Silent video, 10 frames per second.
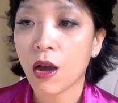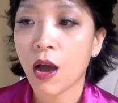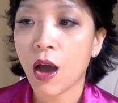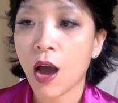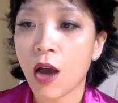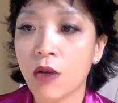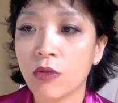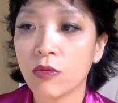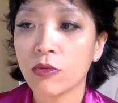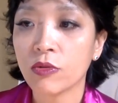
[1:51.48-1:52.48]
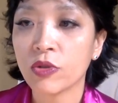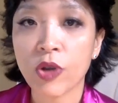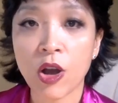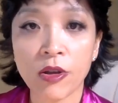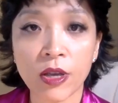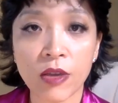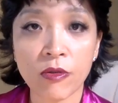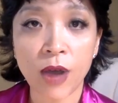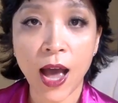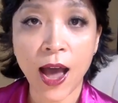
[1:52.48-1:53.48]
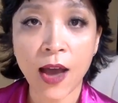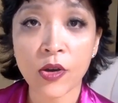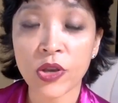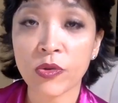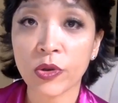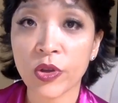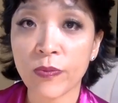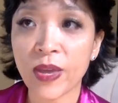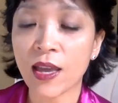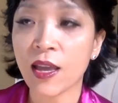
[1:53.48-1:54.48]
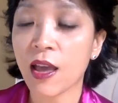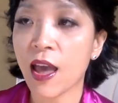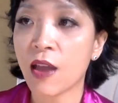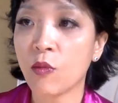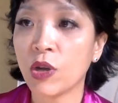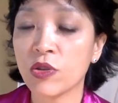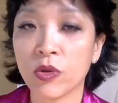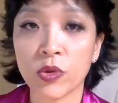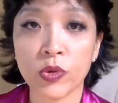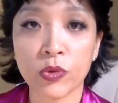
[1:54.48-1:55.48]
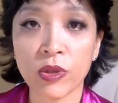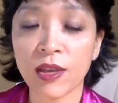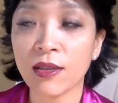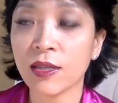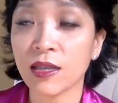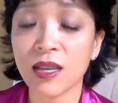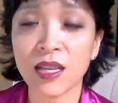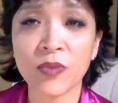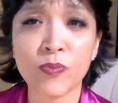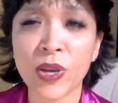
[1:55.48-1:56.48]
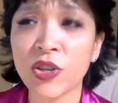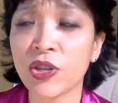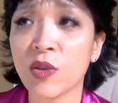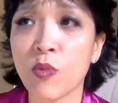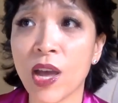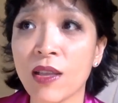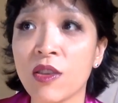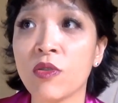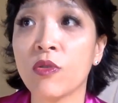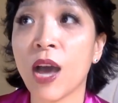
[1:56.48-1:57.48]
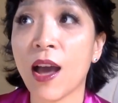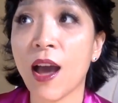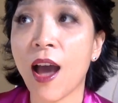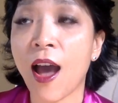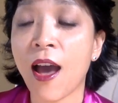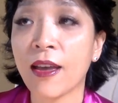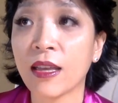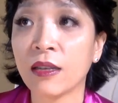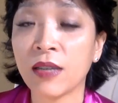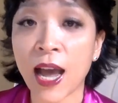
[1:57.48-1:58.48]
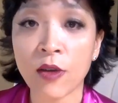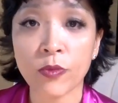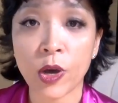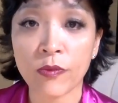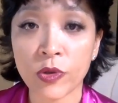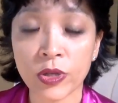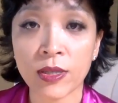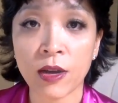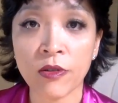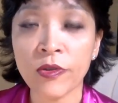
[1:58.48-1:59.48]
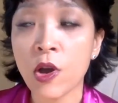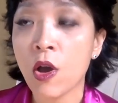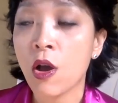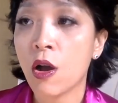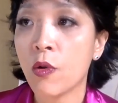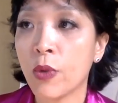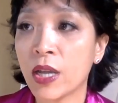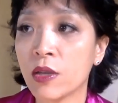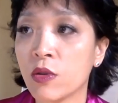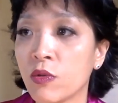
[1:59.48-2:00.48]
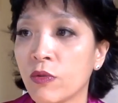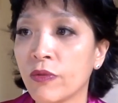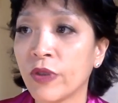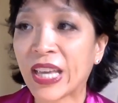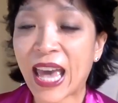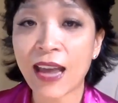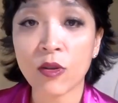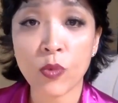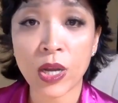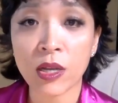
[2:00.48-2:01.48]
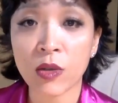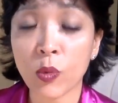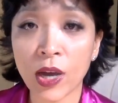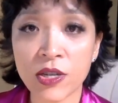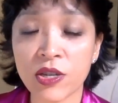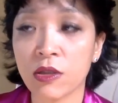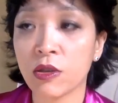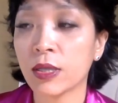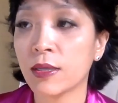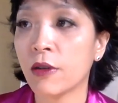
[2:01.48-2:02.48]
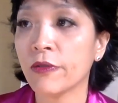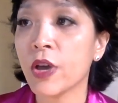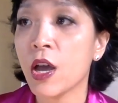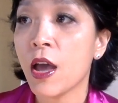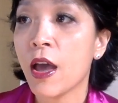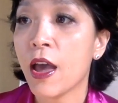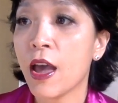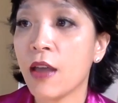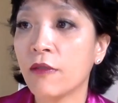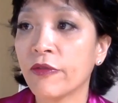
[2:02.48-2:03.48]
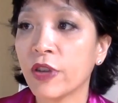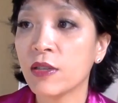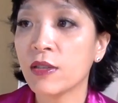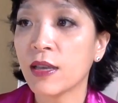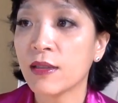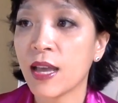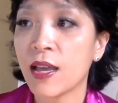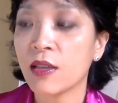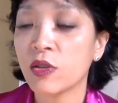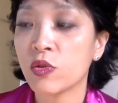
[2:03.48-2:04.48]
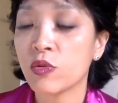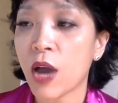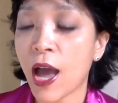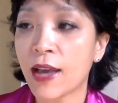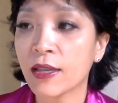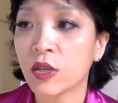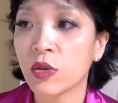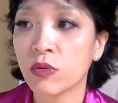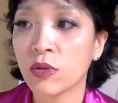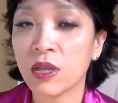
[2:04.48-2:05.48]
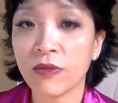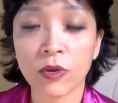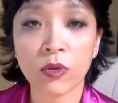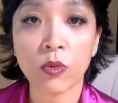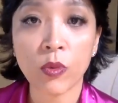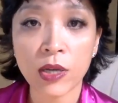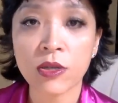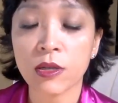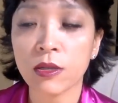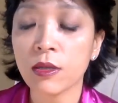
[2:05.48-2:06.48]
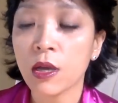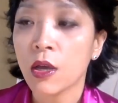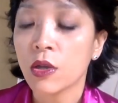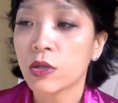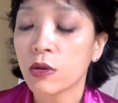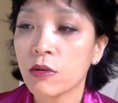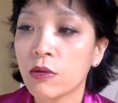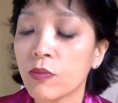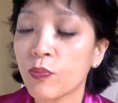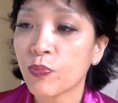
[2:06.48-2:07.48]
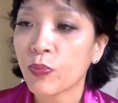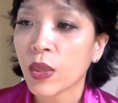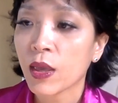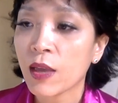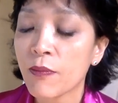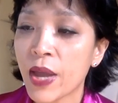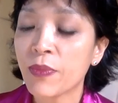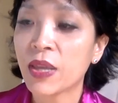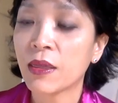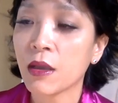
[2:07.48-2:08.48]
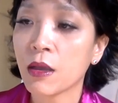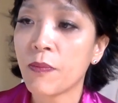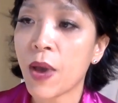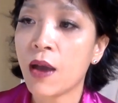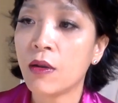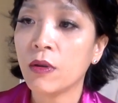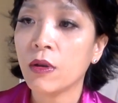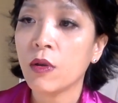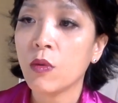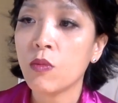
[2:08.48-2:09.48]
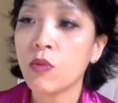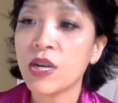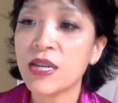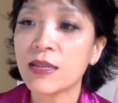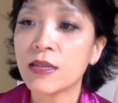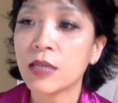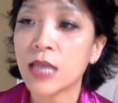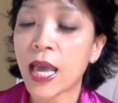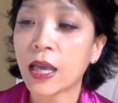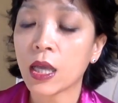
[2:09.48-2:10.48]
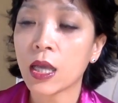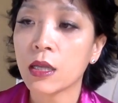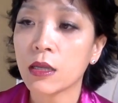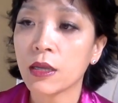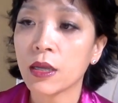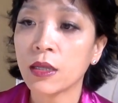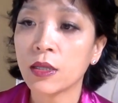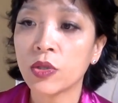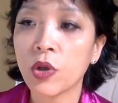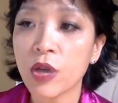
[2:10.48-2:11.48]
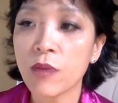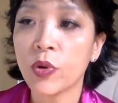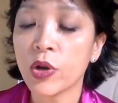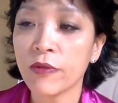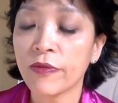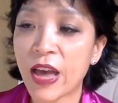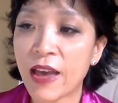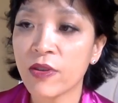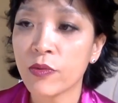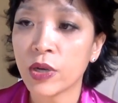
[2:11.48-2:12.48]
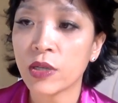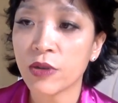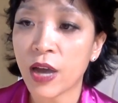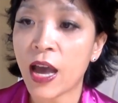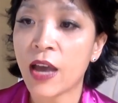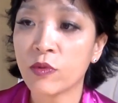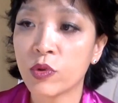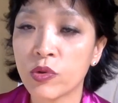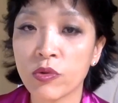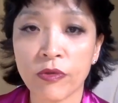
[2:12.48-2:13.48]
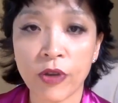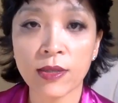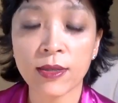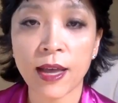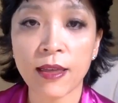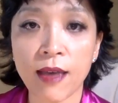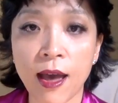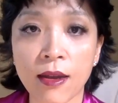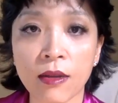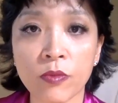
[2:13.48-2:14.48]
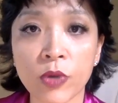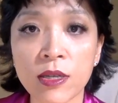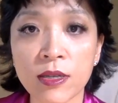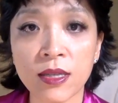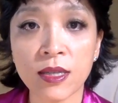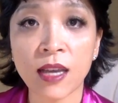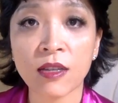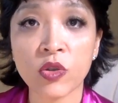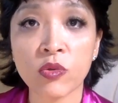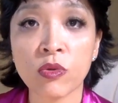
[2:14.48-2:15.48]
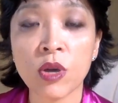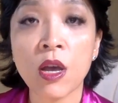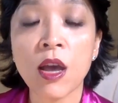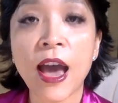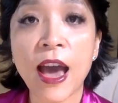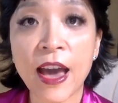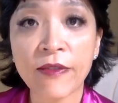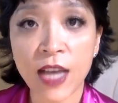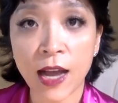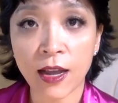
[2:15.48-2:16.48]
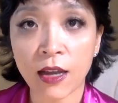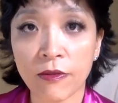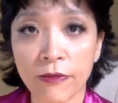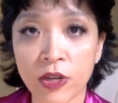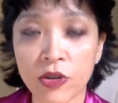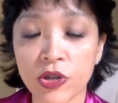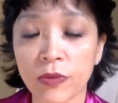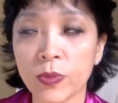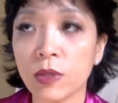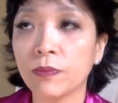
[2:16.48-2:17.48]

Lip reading: how strong you are or you could be and what your truth is, especially when you are in doubt of yourself or when you forget or when you question yourself. And friends are there to ask you the difficult questions. So it made me think about what does it take? It's so important for everyone to have true friends like that. And what does it take to have that kind of friendships?